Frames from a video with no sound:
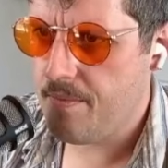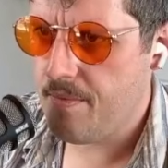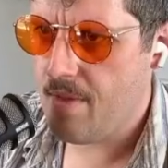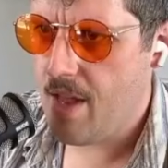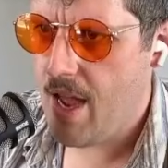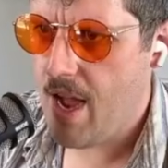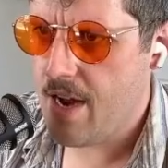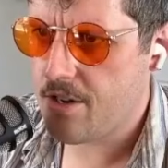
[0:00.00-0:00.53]

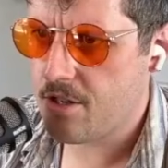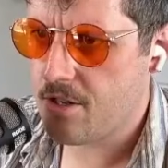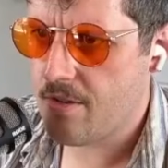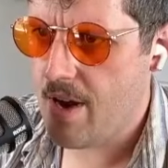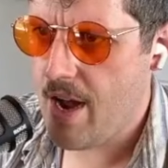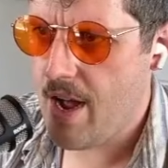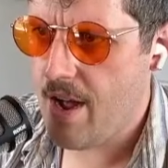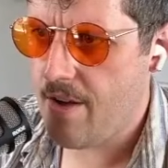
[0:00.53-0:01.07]

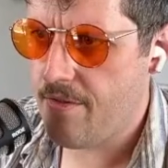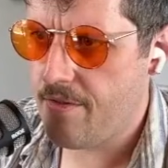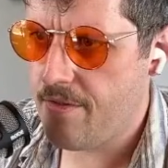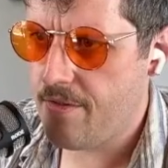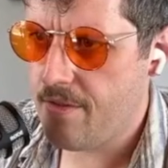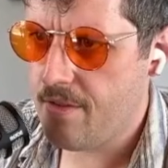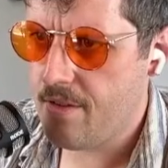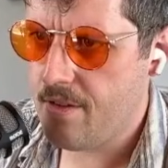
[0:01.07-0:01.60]

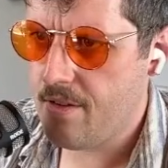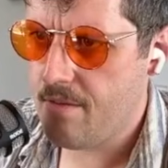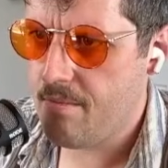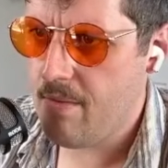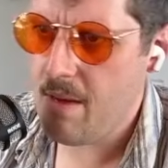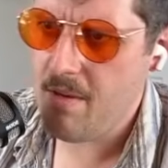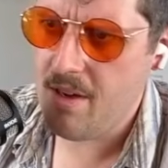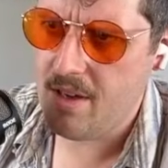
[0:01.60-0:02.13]
Hashgraph,
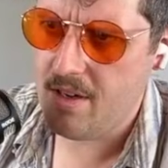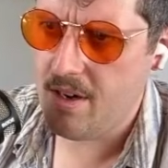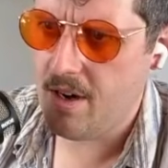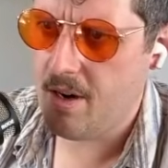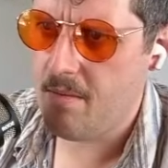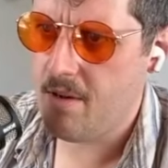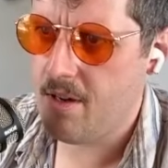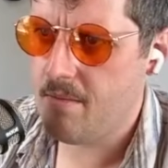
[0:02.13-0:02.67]
maybe
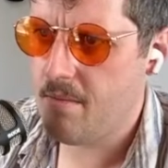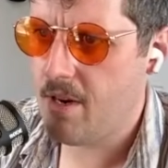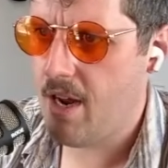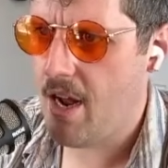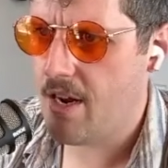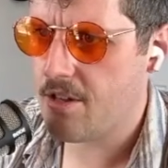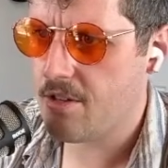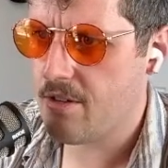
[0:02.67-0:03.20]
Hedera, but
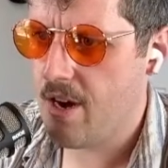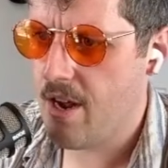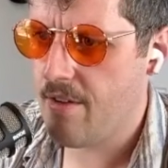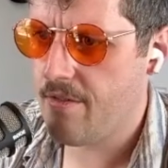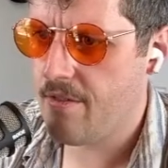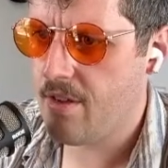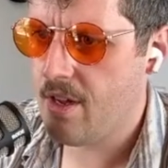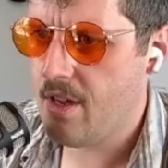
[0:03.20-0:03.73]

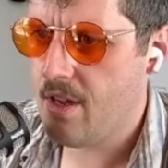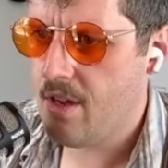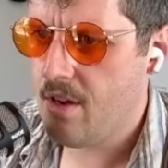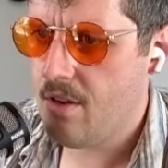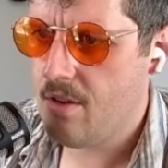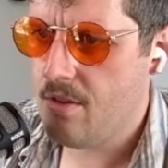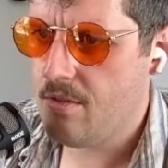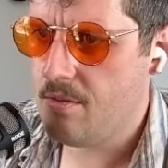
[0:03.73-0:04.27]
Hashgraph.
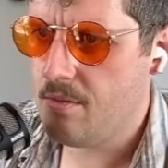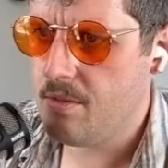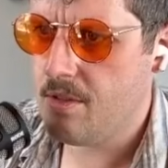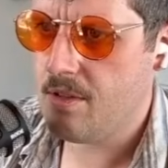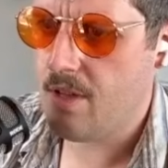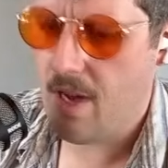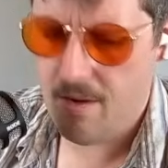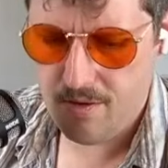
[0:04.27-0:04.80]
Oops,
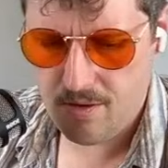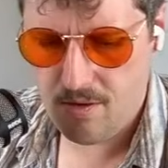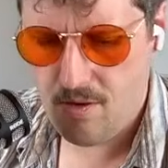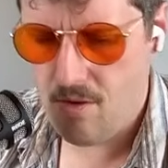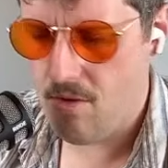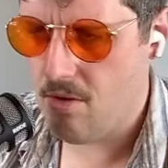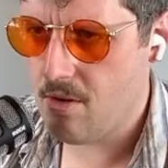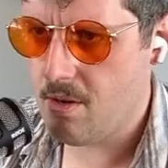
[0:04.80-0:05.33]
that was a
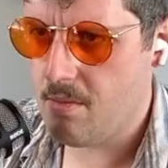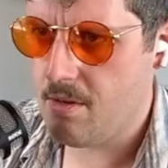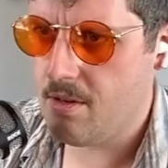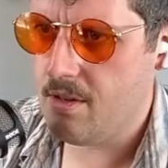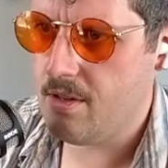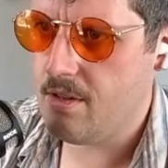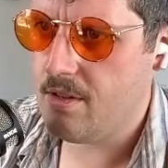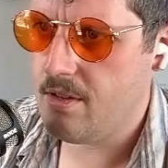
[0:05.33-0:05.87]

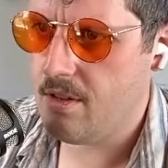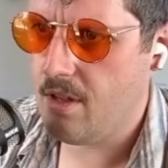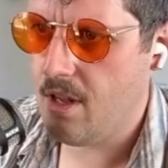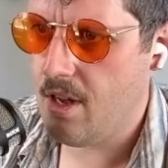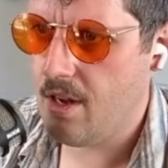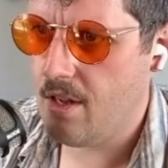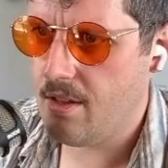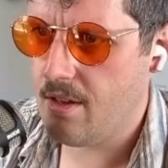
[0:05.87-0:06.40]
horrible
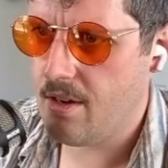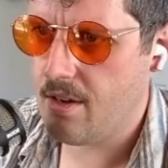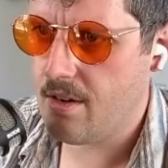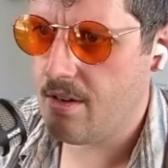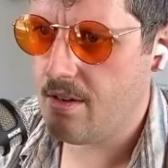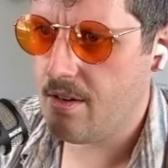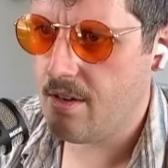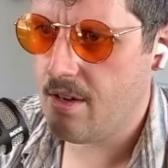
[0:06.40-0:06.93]
line
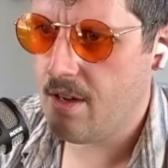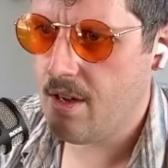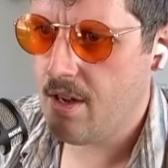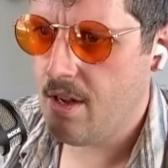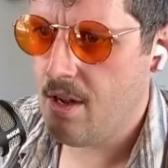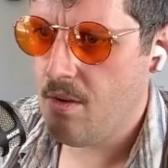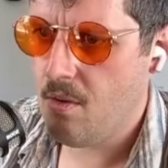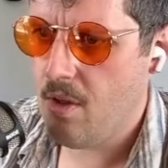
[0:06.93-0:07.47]
there.
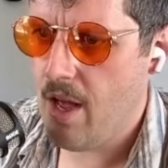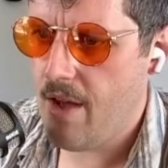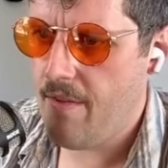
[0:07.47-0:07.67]
We'll have